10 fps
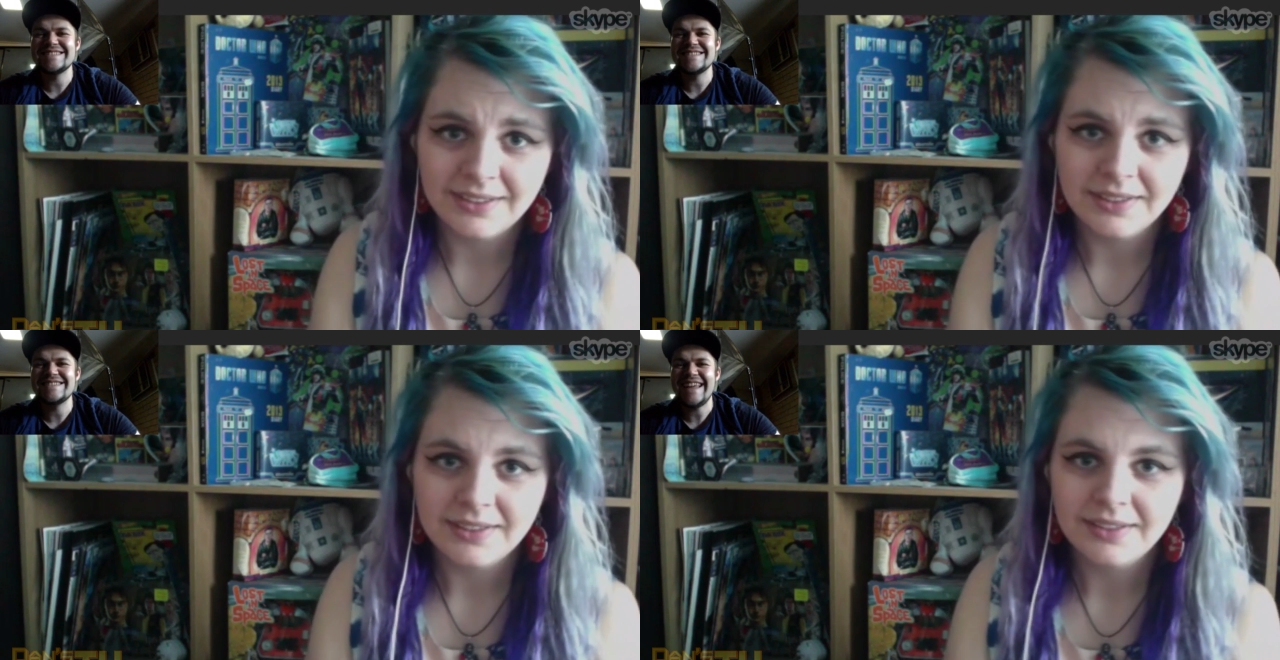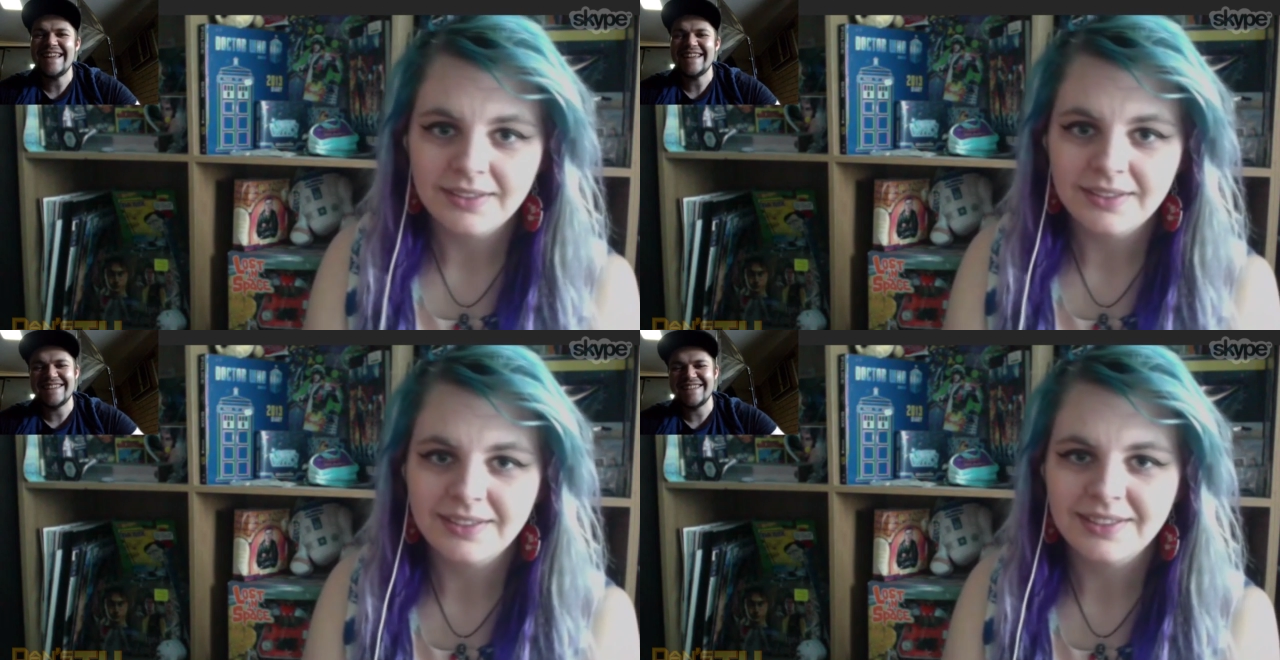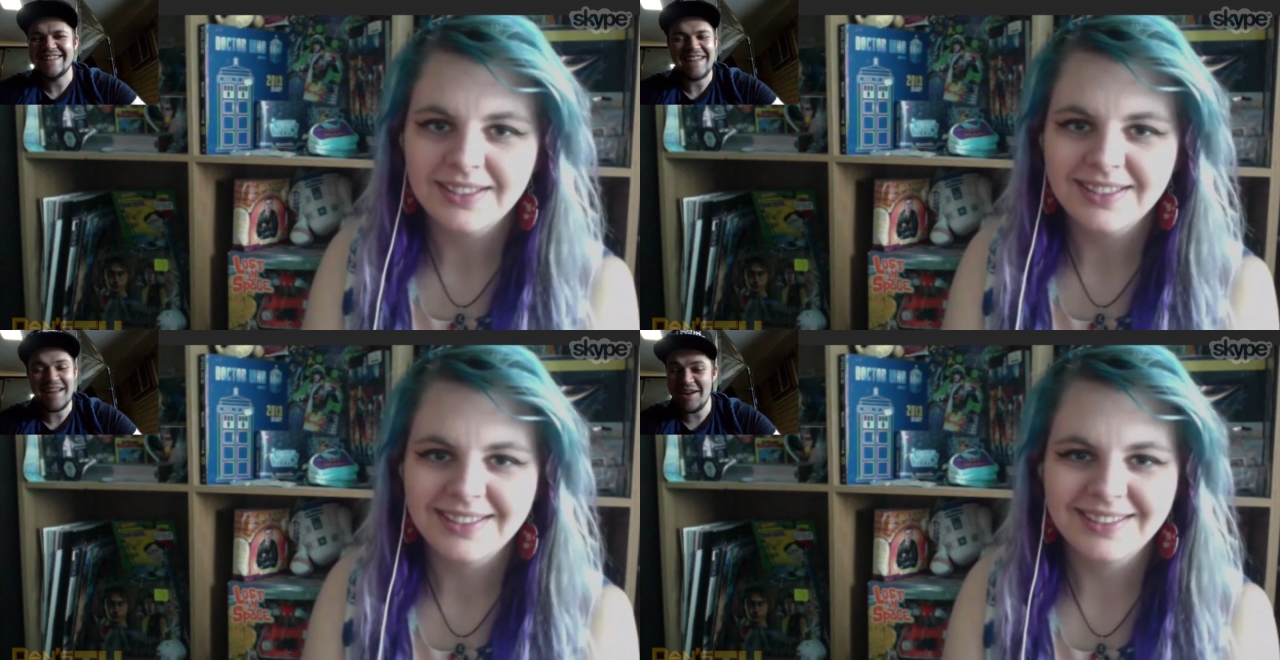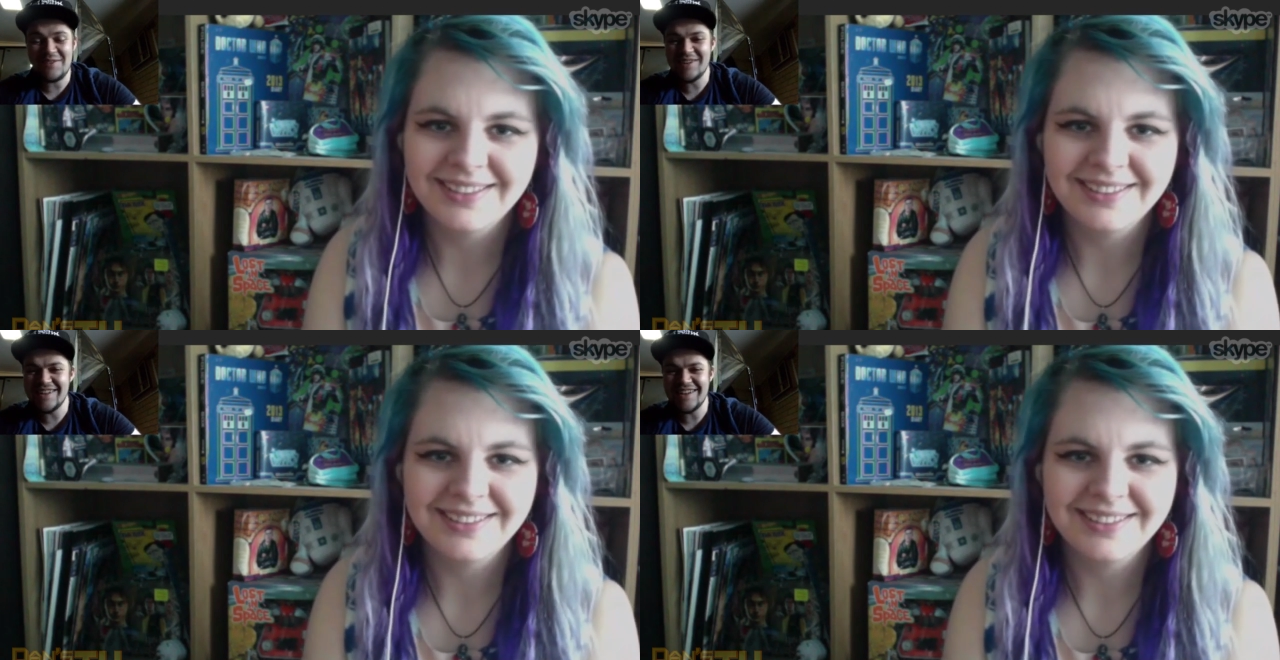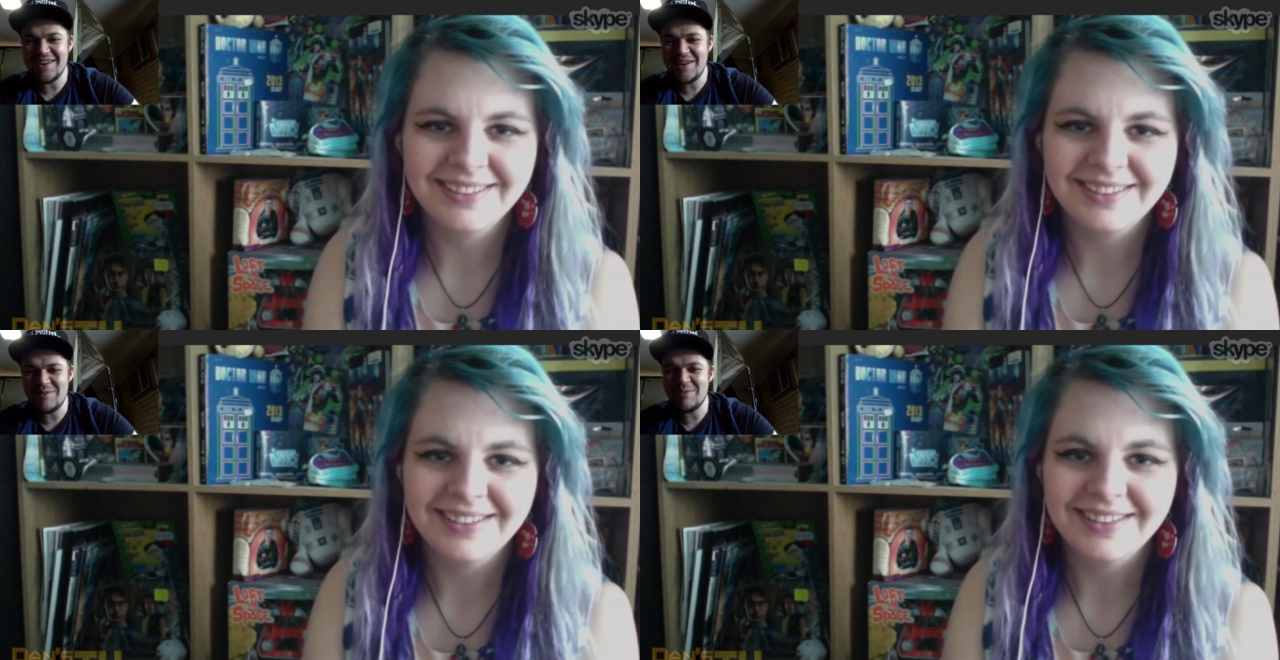Speaker 1: Yeah, I, I really don't know.
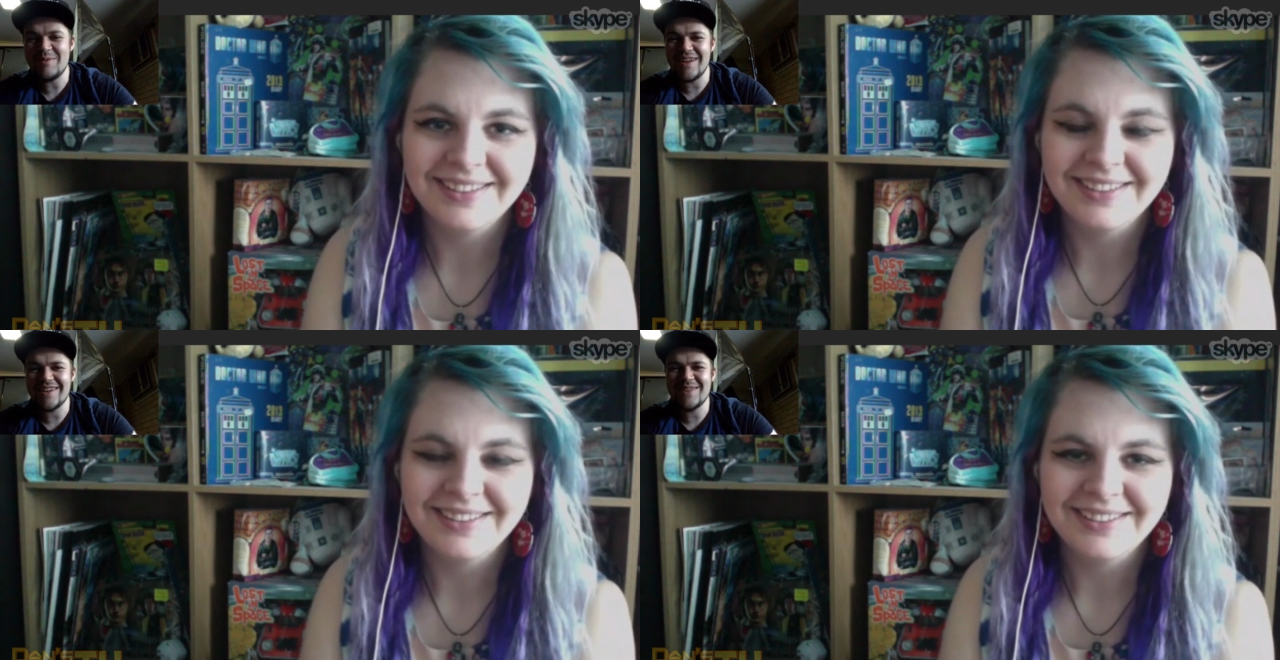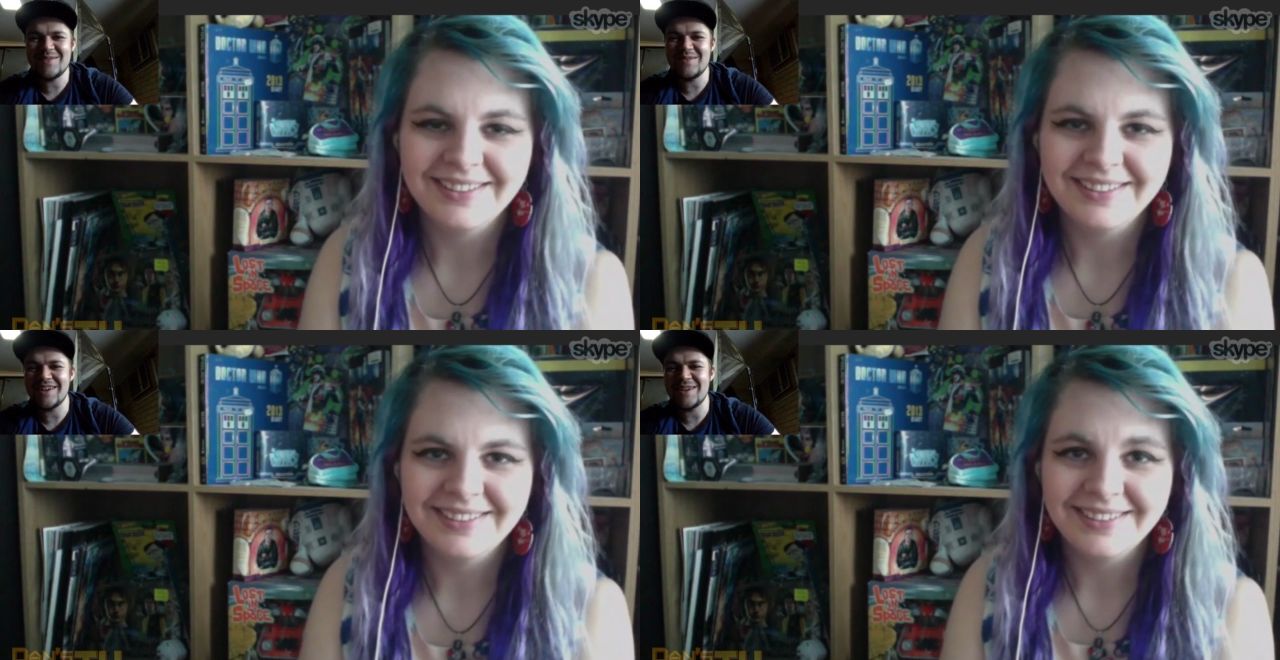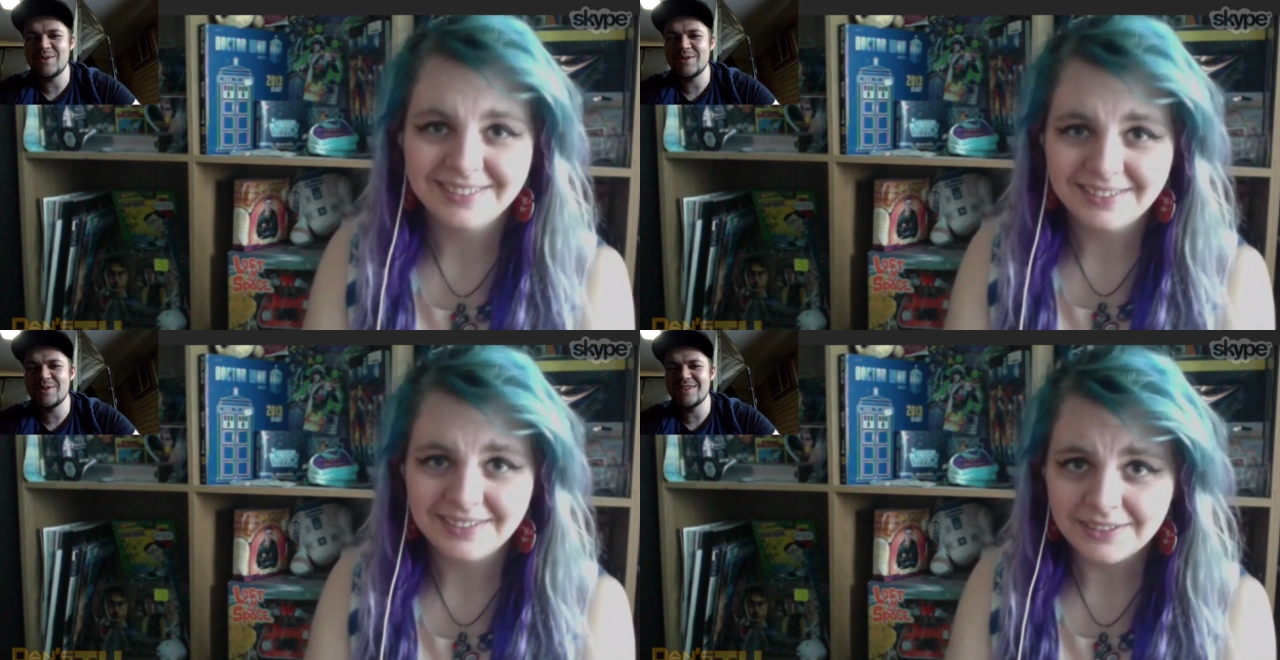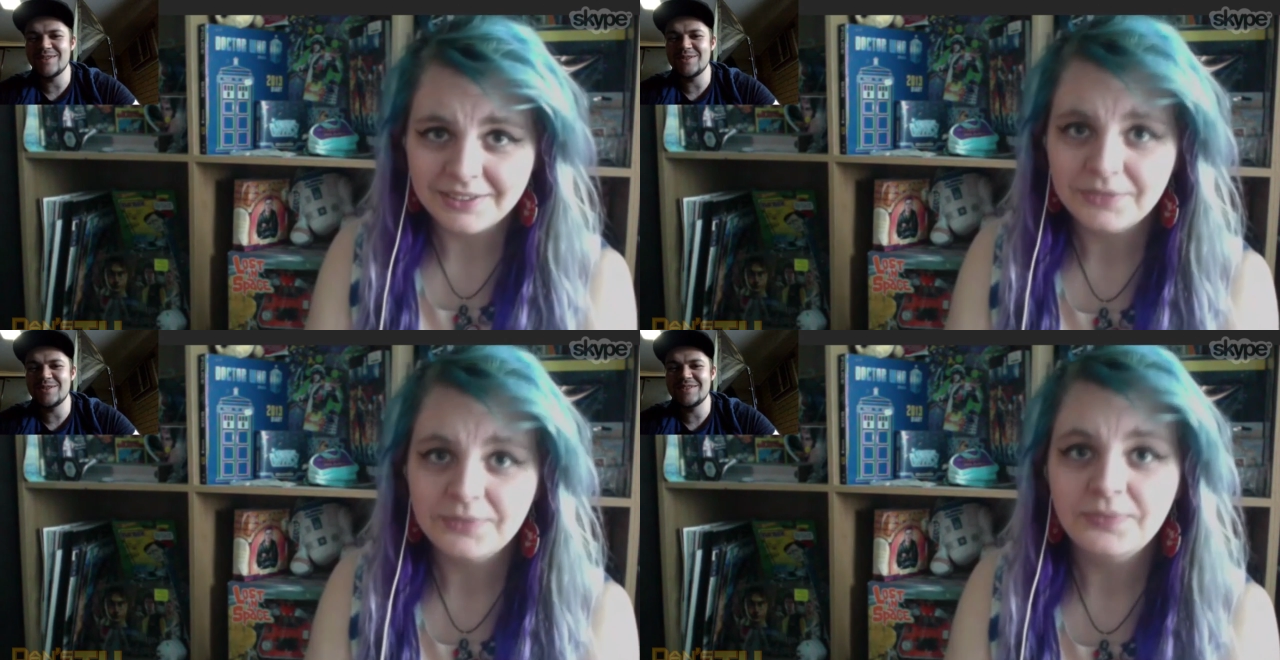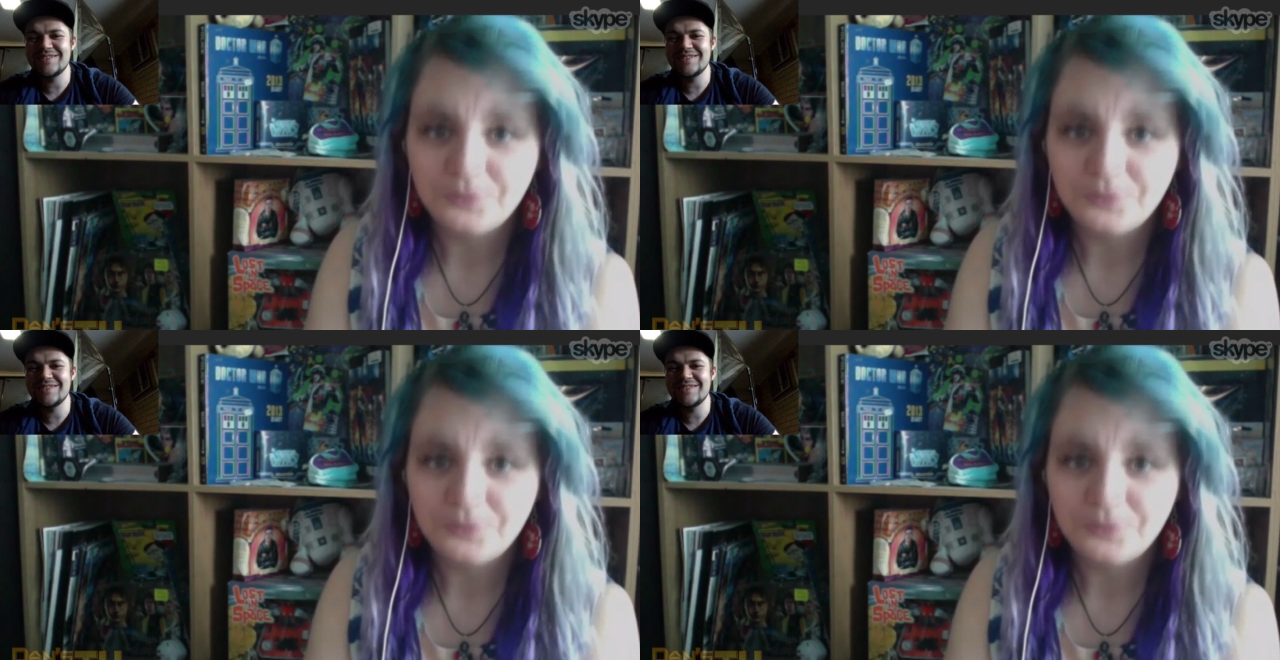Probably I'd go with my computer or